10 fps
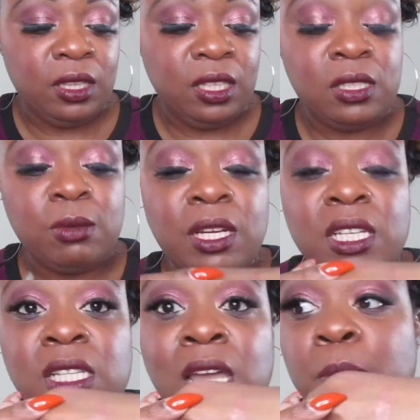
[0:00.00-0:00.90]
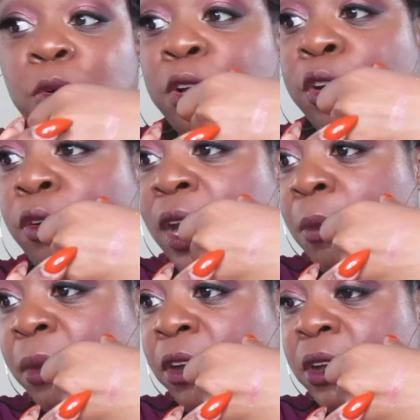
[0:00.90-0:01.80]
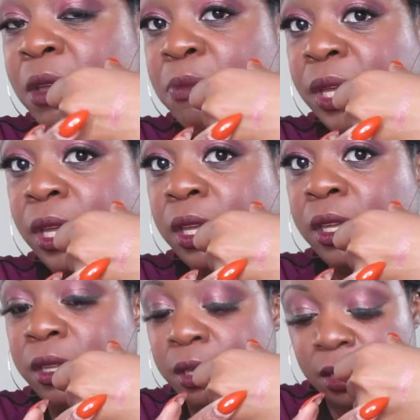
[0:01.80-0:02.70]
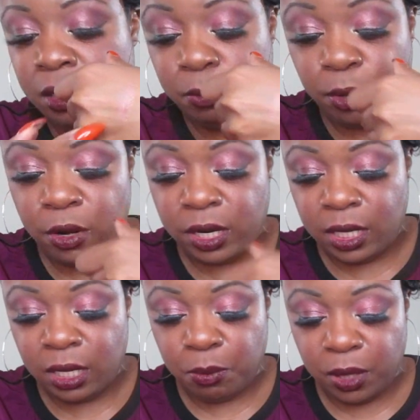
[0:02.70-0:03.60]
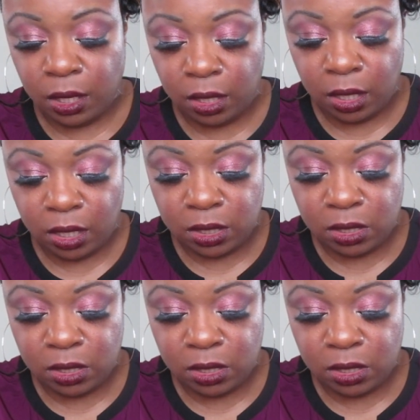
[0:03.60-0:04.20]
This one has a lot more cranberry and pink, burgundy and pink in it.